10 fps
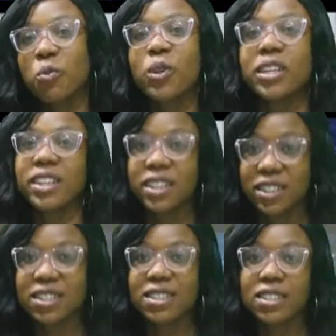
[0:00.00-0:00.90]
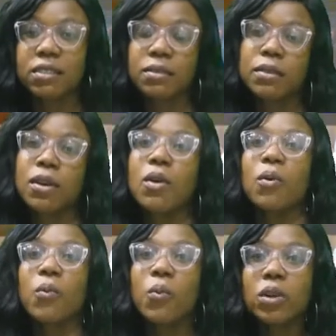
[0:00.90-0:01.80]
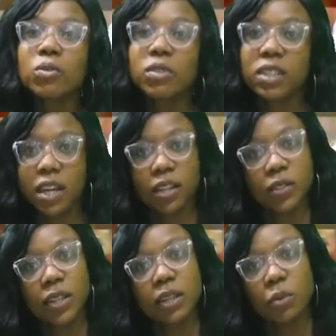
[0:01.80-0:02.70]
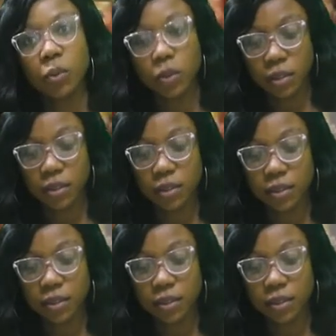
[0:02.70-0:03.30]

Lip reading: what they hate, what do they actually want?